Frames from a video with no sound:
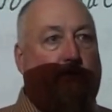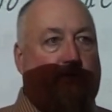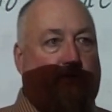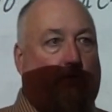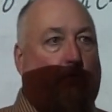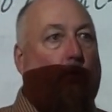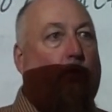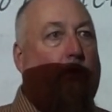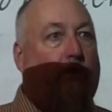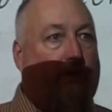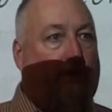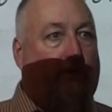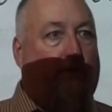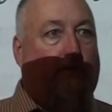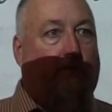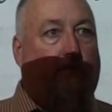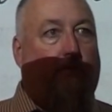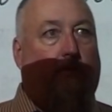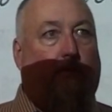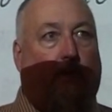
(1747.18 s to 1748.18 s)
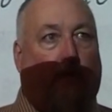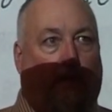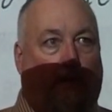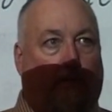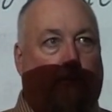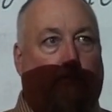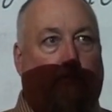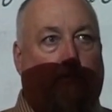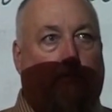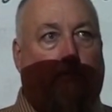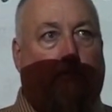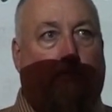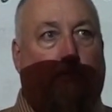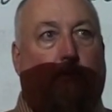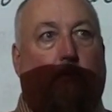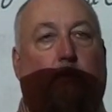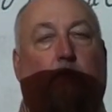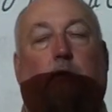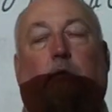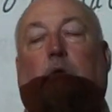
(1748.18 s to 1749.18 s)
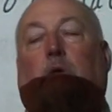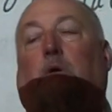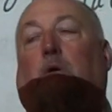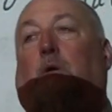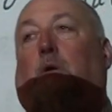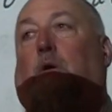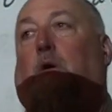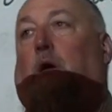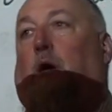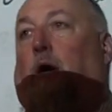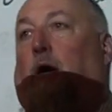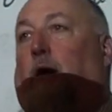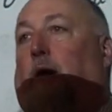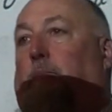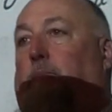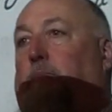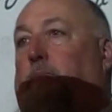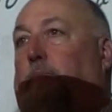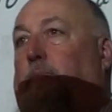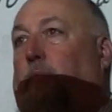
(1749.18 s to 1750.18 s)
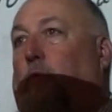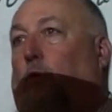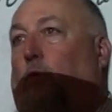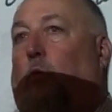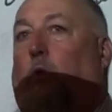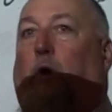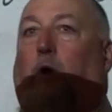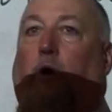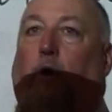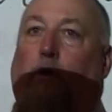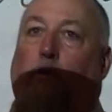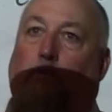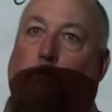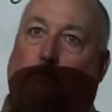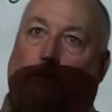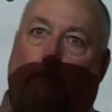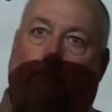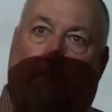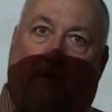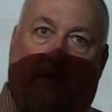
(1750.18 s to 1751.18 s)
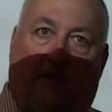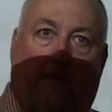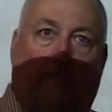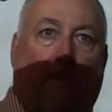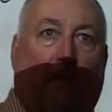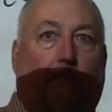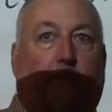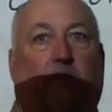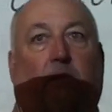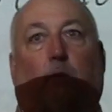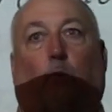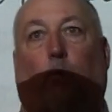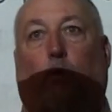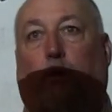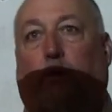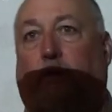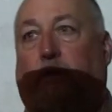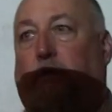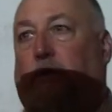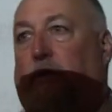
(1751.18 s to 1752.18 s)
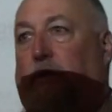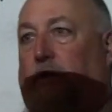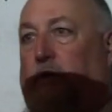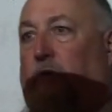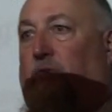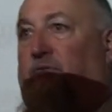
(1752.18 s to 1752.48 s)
is awarded, right? Um, or money may be awarded in an